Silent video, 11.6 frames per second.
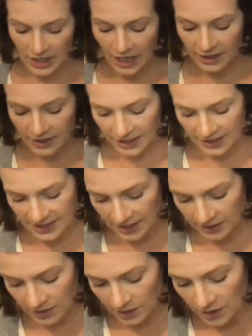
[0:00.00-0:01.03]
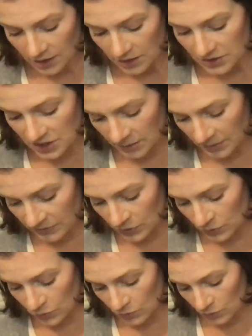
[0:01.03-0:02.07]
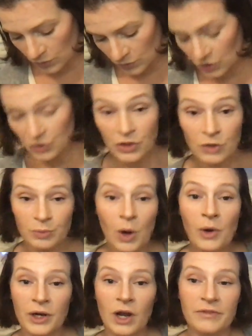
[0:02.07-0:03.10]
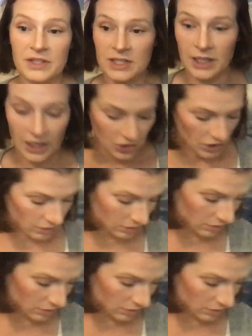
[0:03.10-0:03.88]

Yeah, like I said, some of you you you broken off this connection.